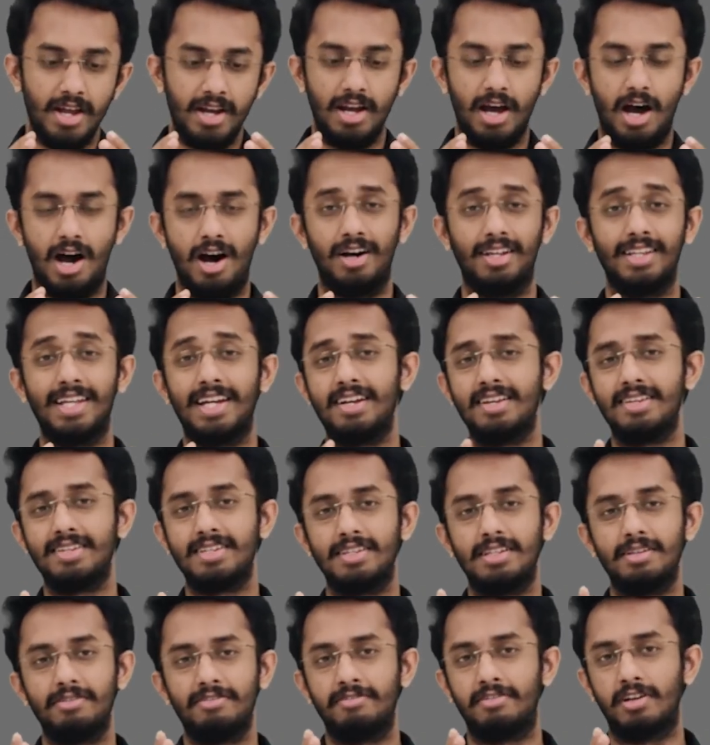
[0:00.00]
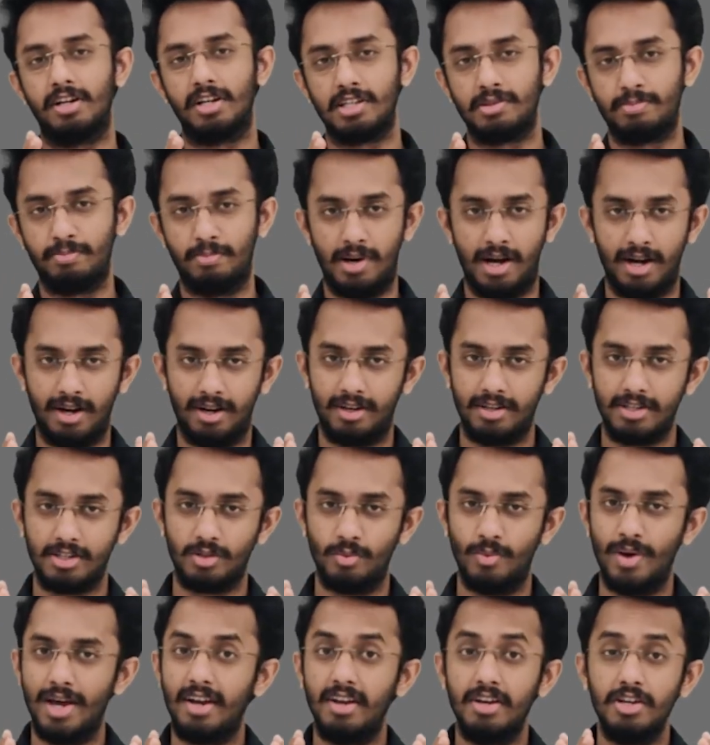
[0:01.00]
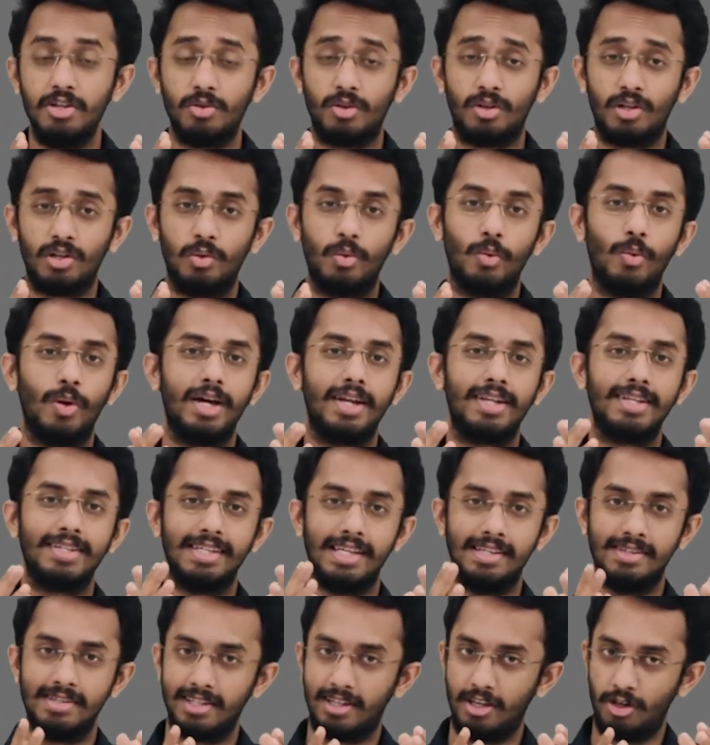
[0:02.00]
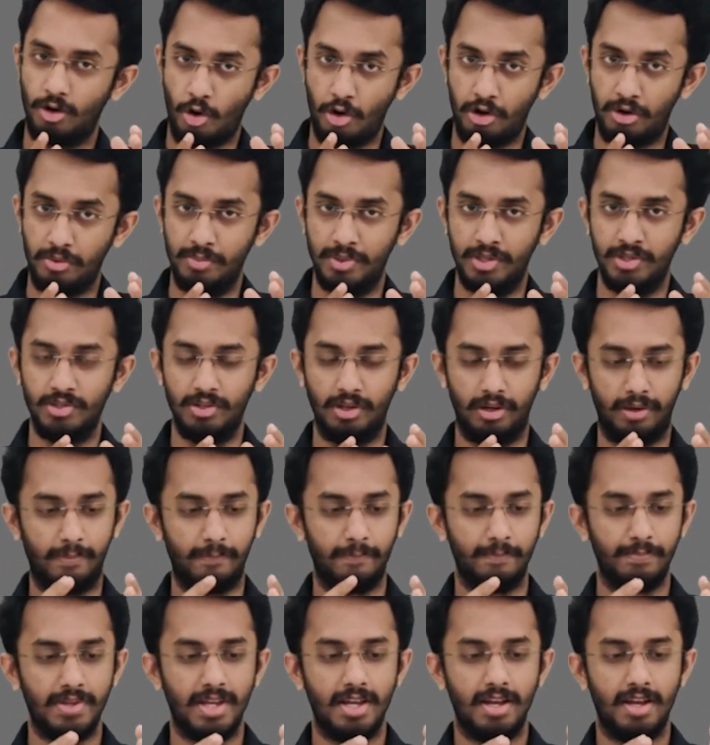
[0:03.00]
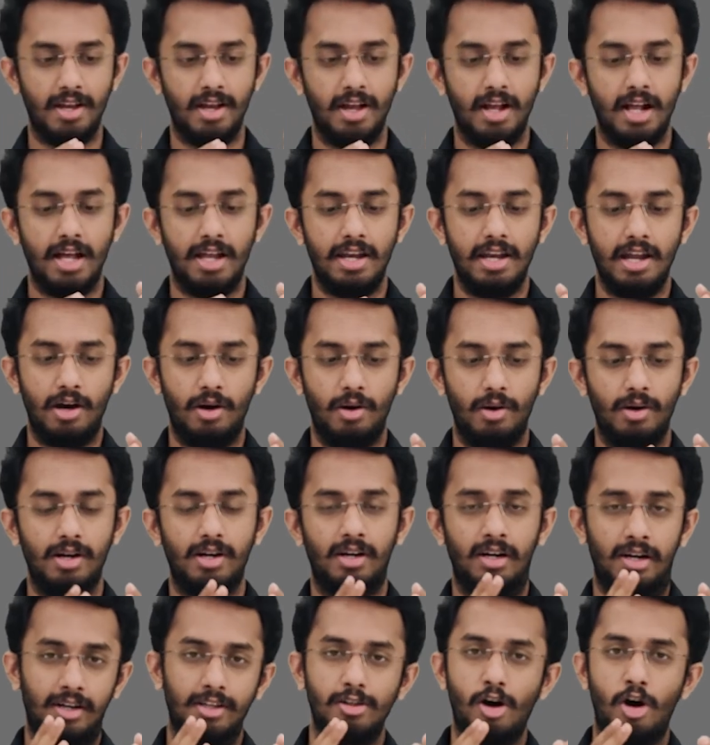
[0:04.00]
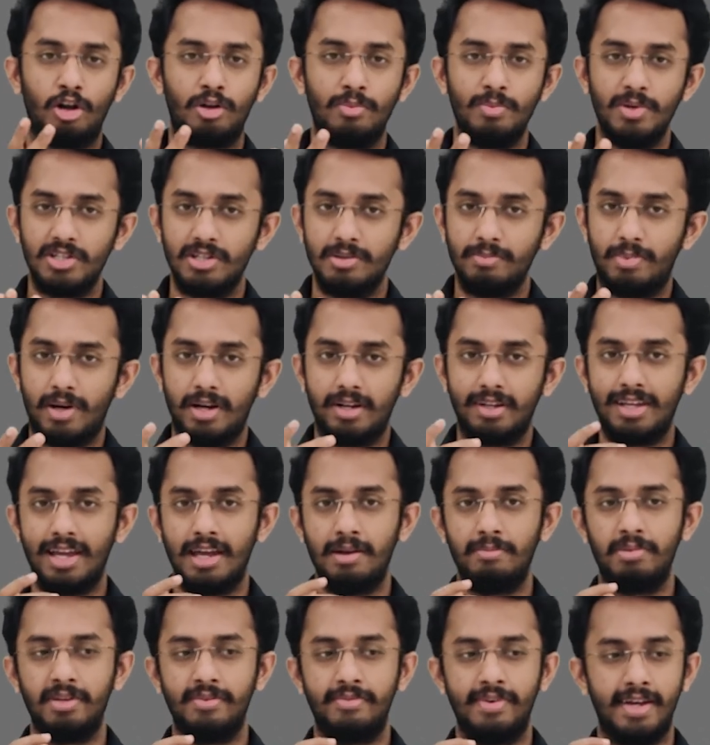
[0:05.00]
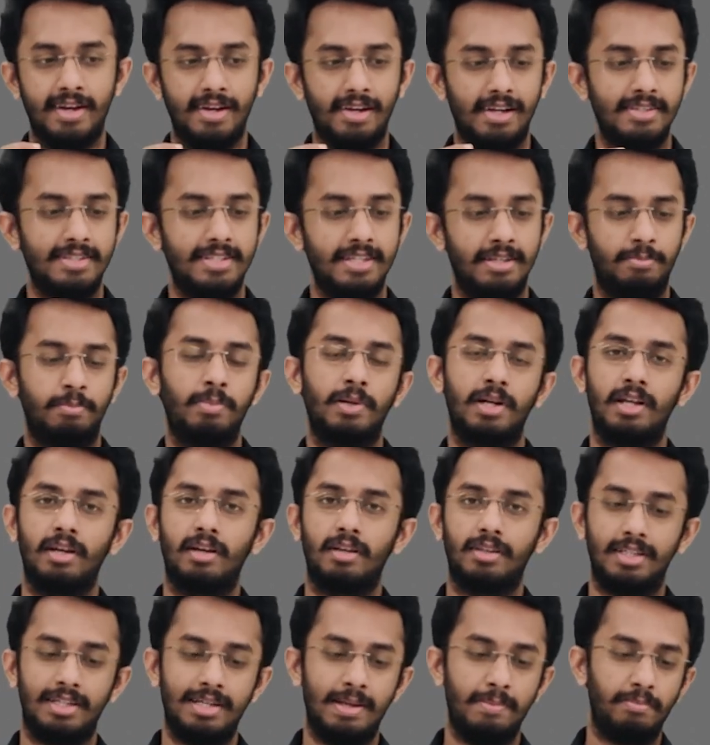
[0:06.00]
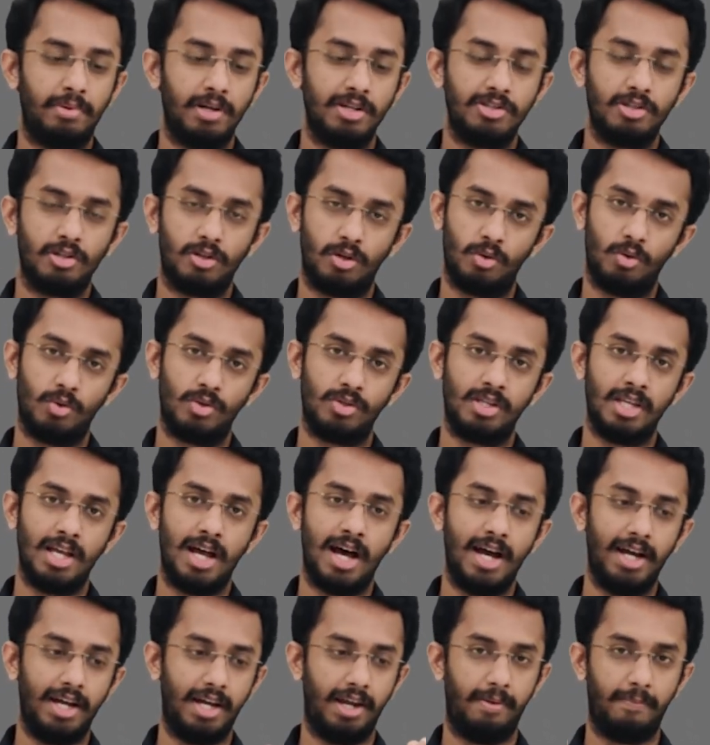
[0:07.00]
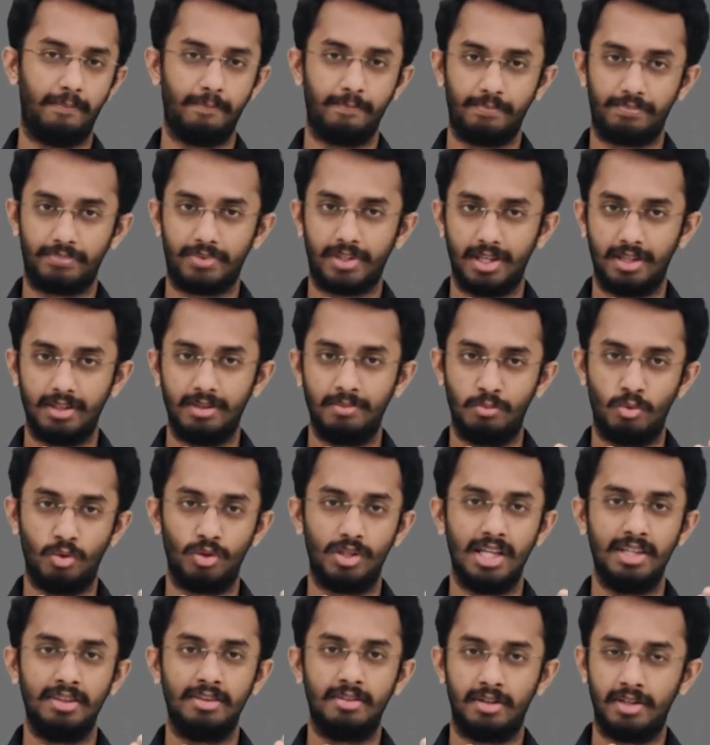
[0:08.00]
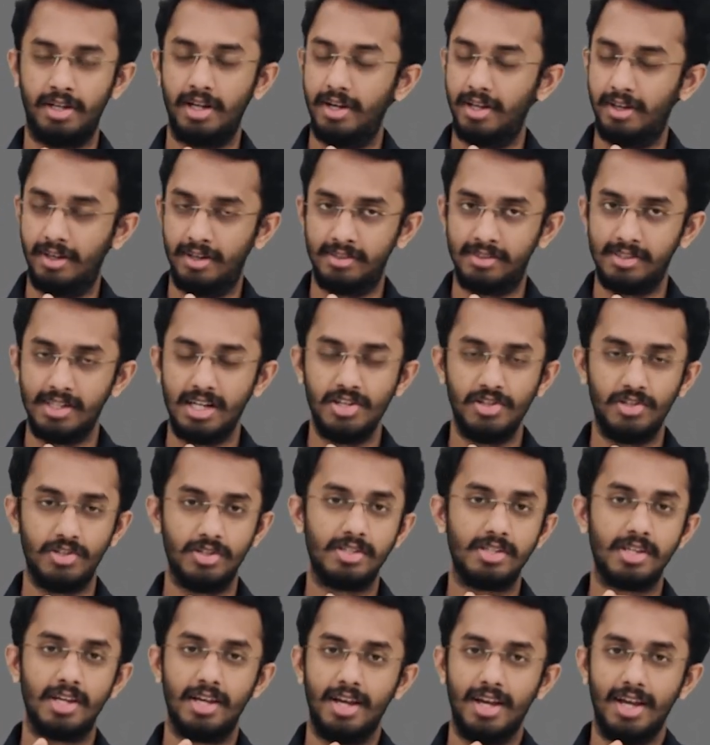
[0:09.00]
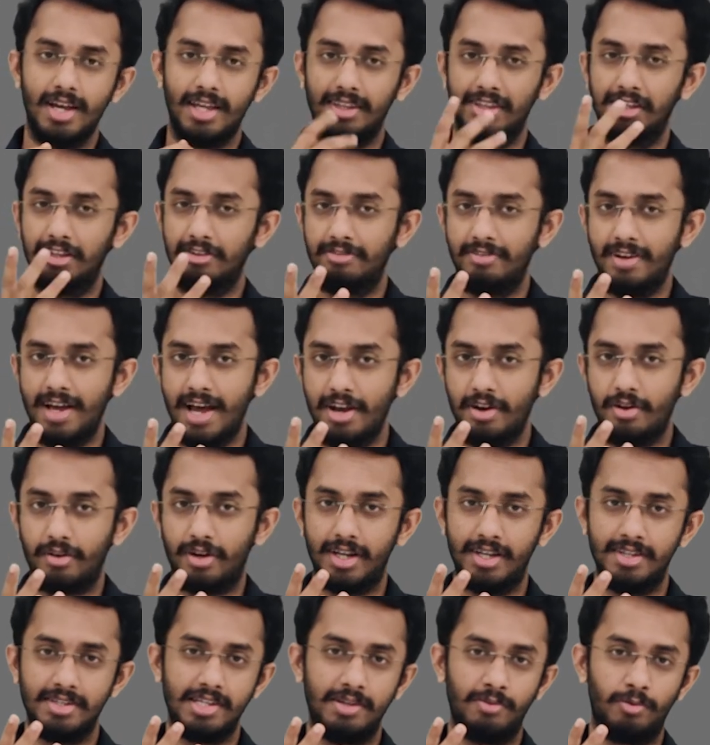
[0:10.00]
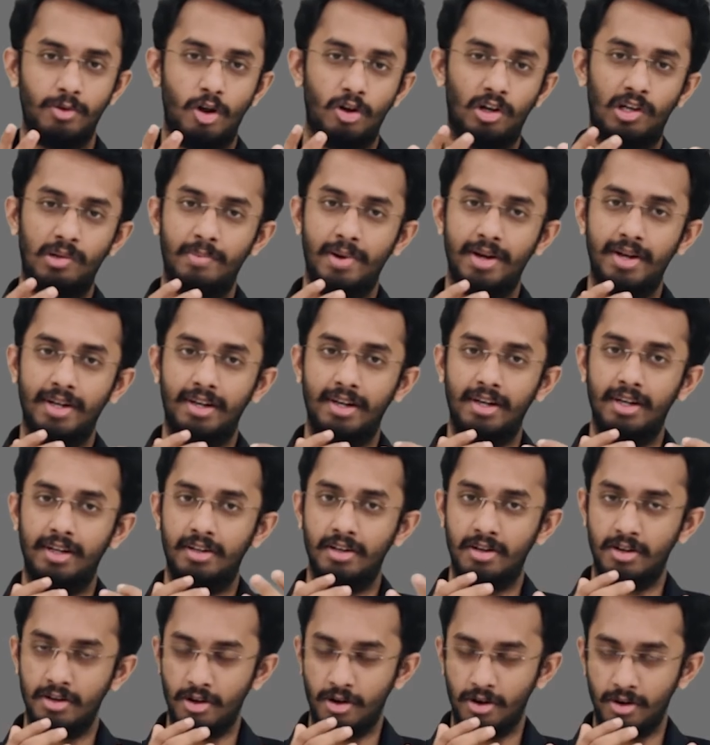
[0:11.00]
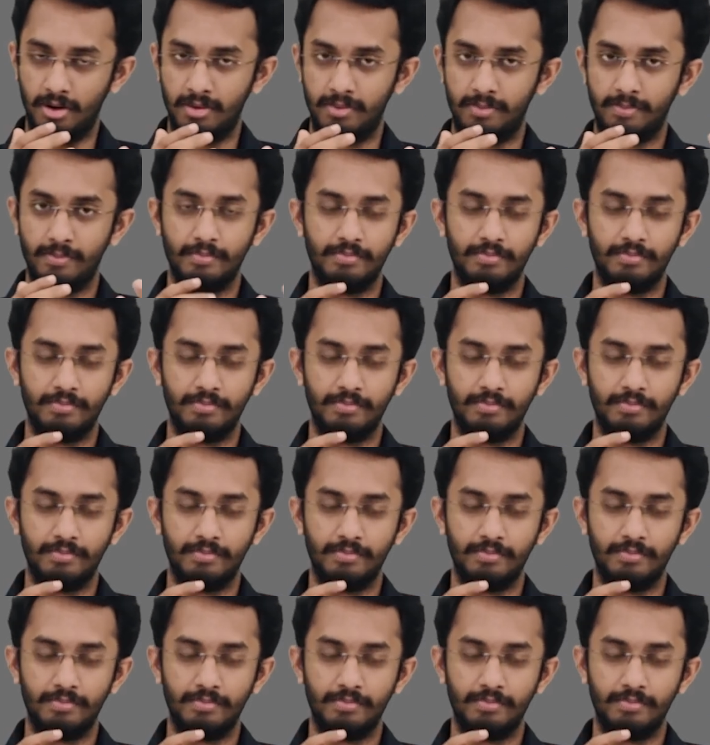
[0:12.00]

Now that is in the first part, so wherein you require sensing and automation. Now automation part can be wherein, let's say, the temperature goes high, more than 30 degrees Celsius, the fan or AC would automatically turn on.